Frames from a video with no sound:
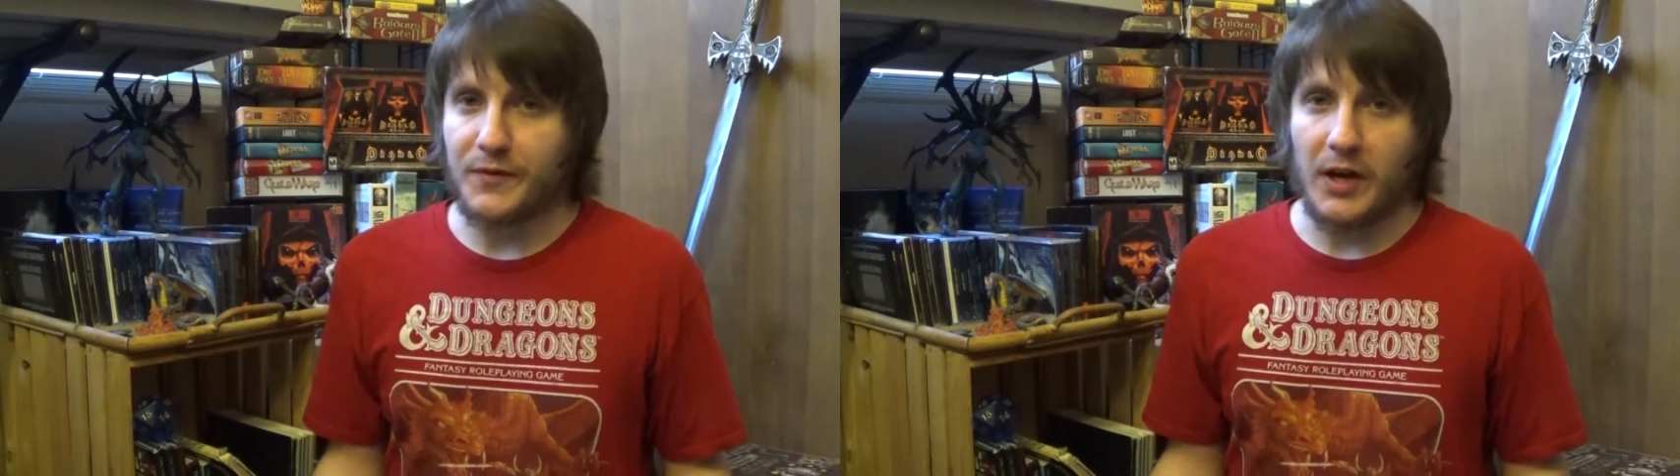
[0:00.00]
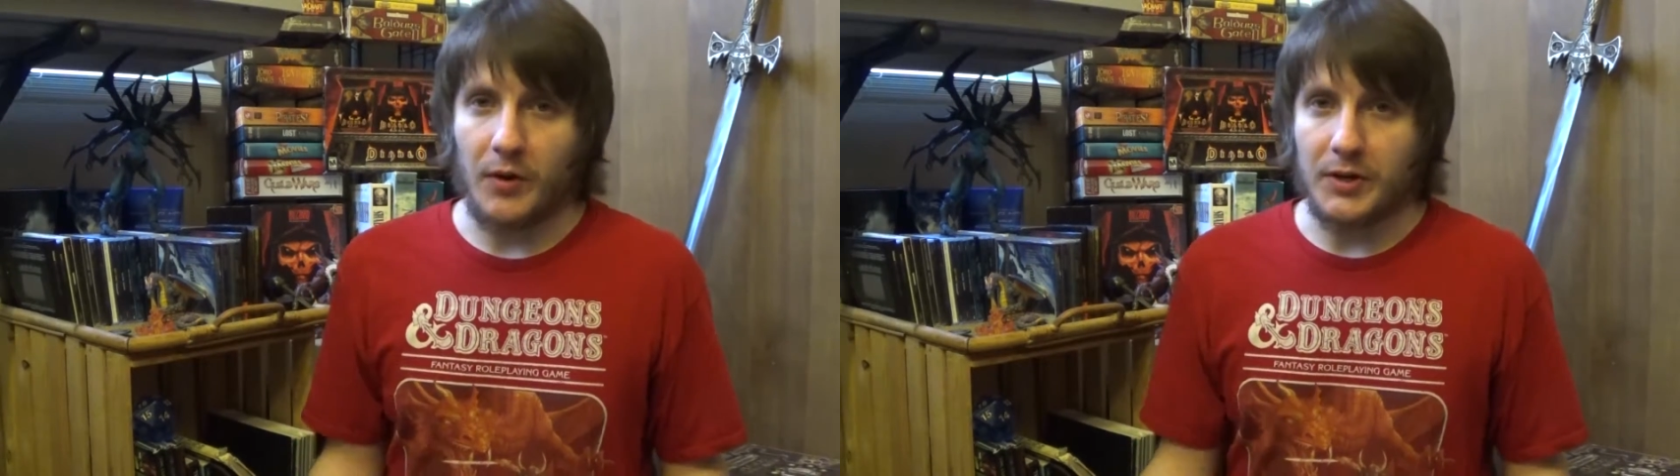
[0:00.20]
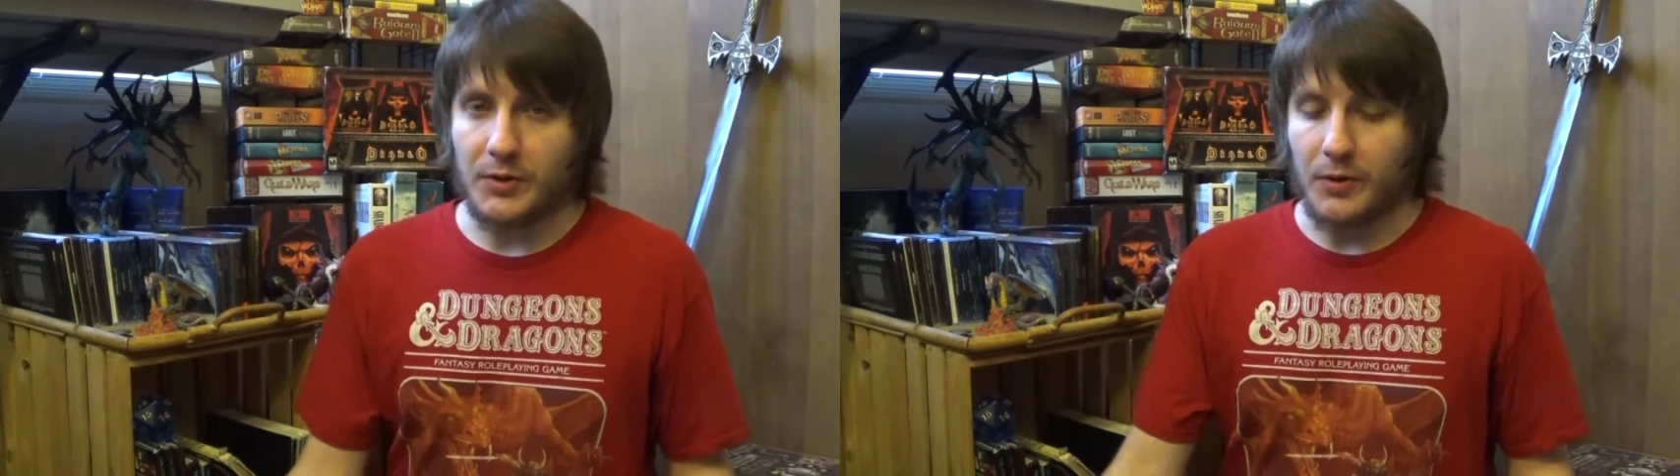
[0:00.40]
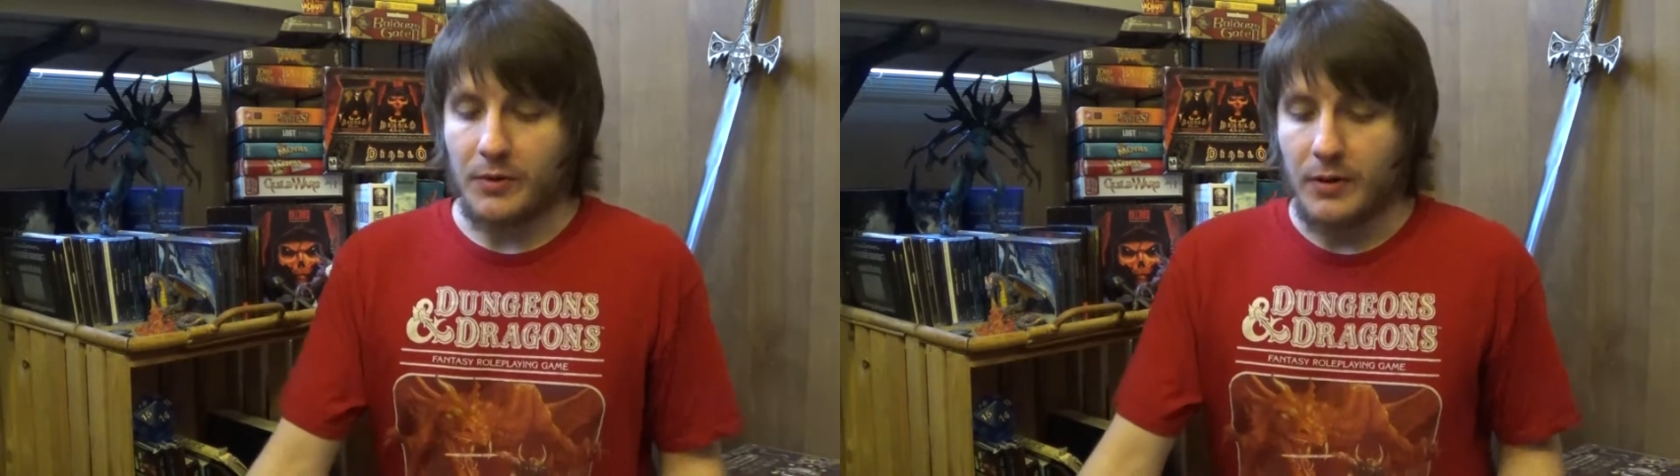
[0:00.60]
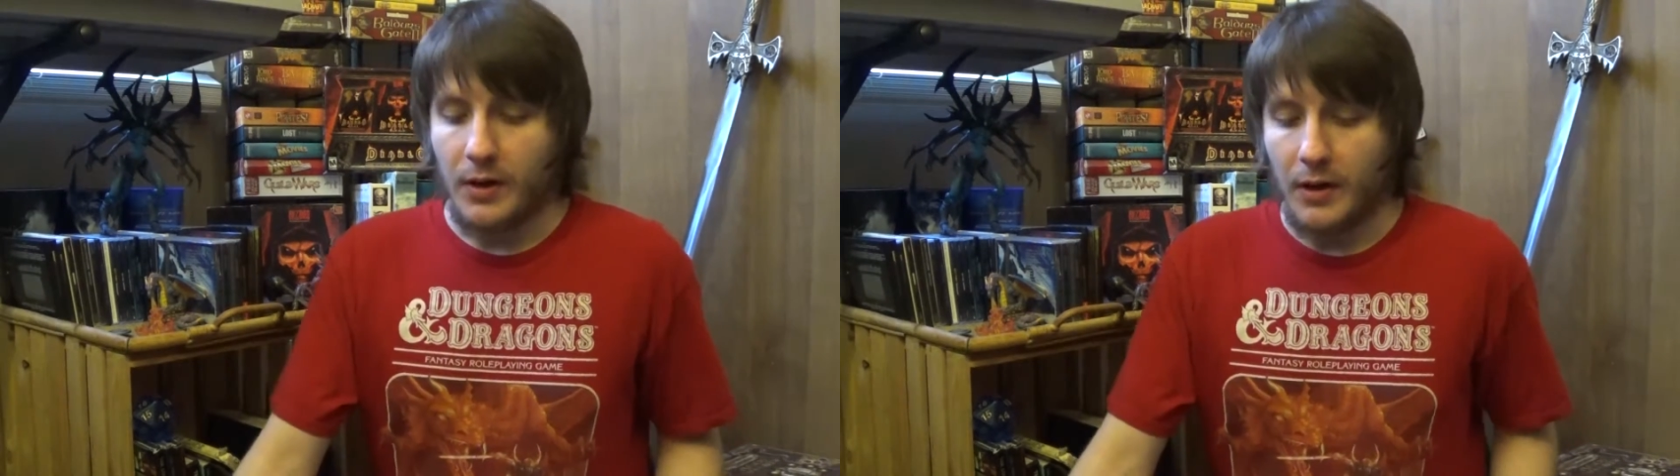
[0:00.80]

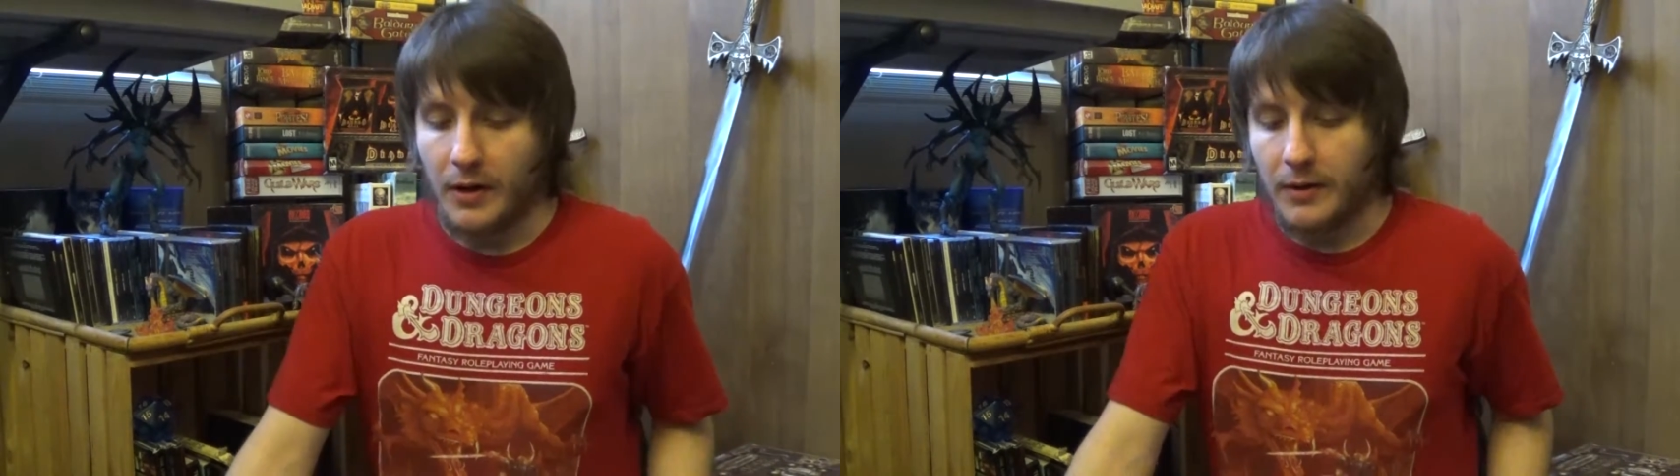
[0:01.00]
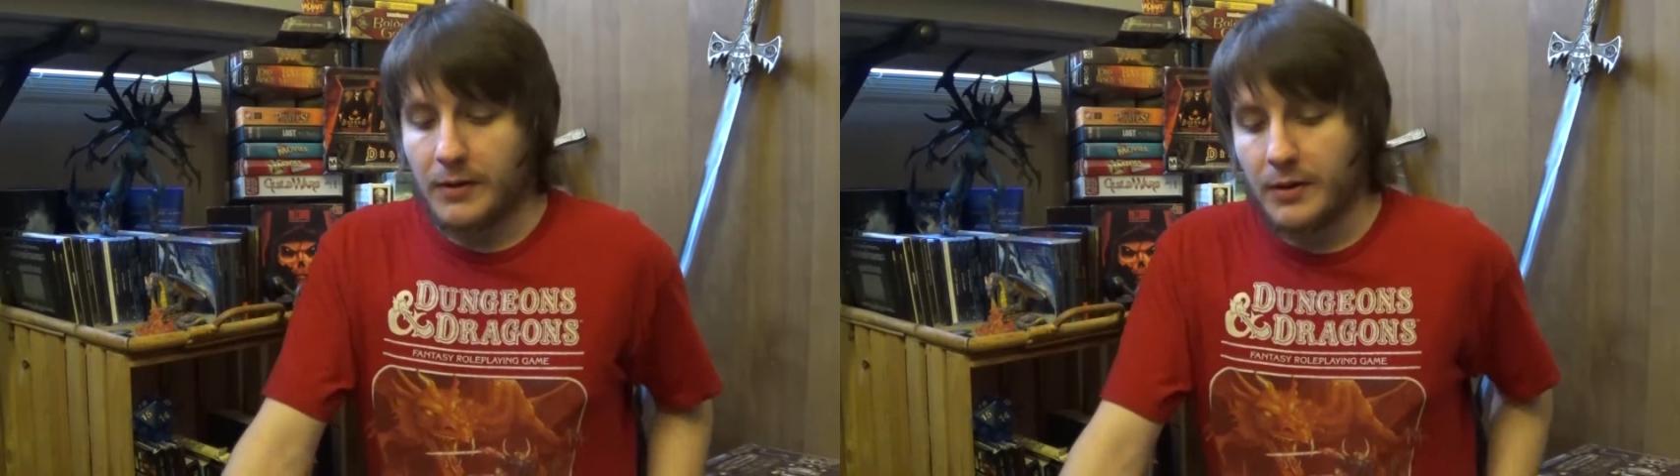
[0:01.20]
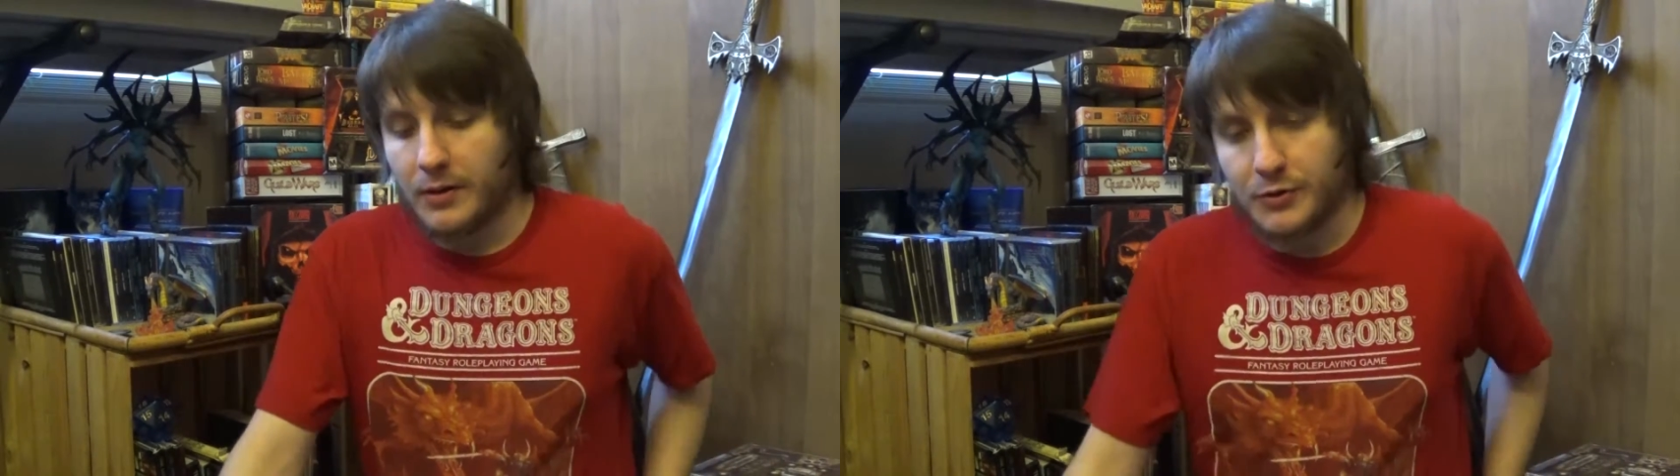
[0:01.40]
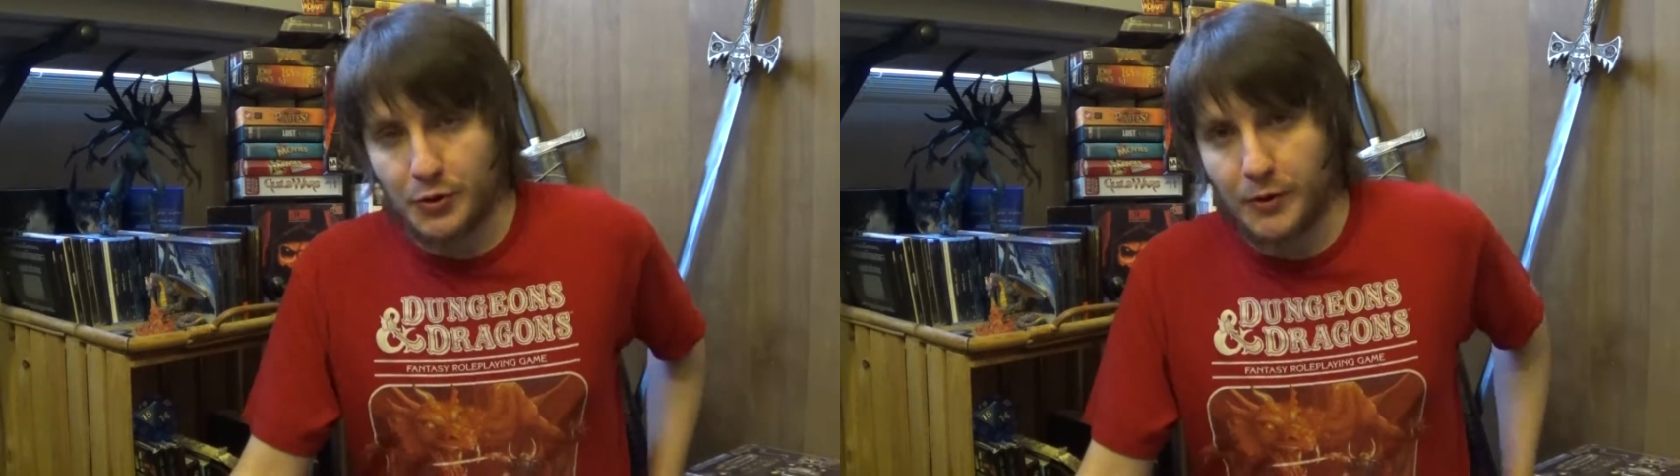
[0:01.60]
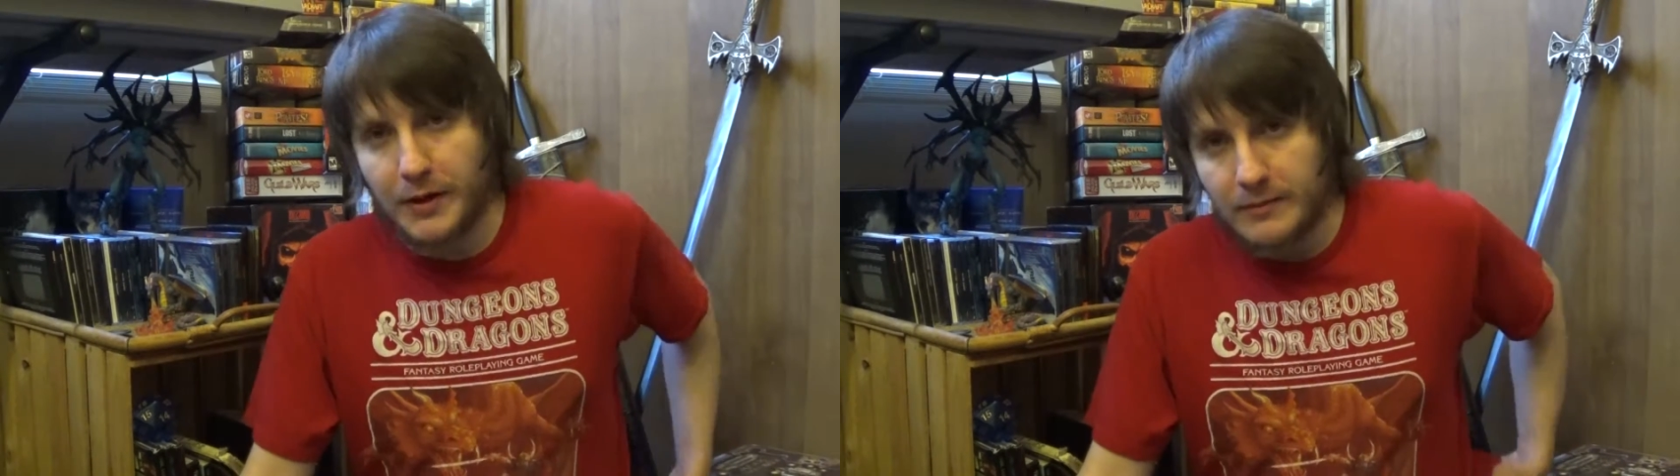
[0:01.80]
character,
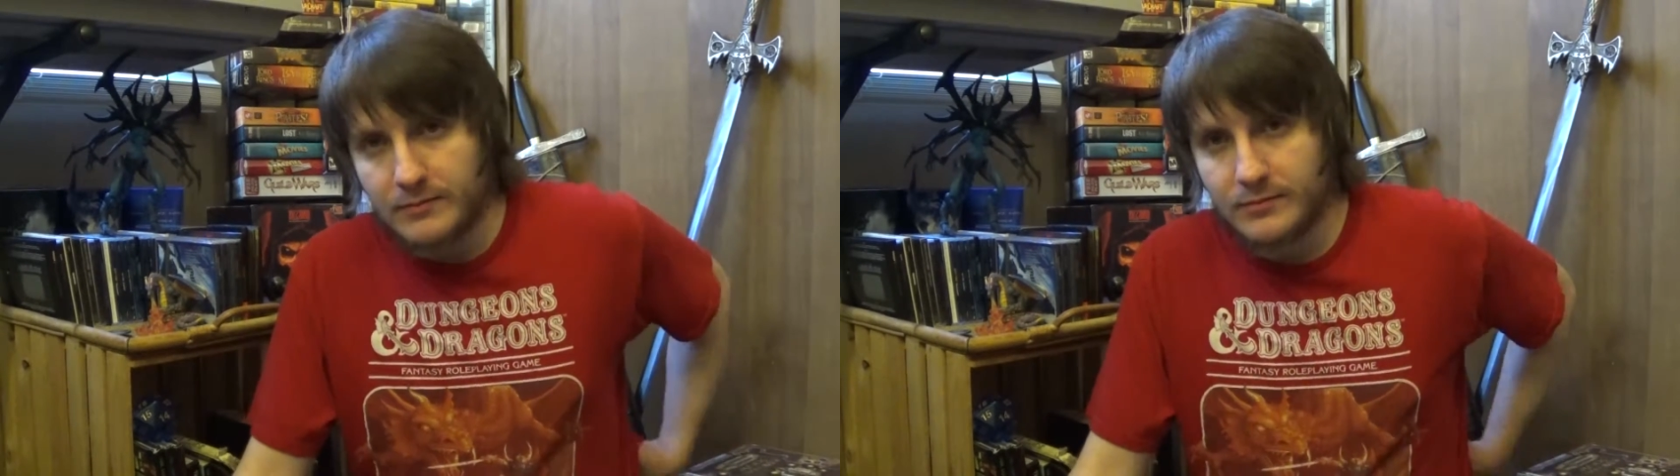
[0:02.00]
Durgan.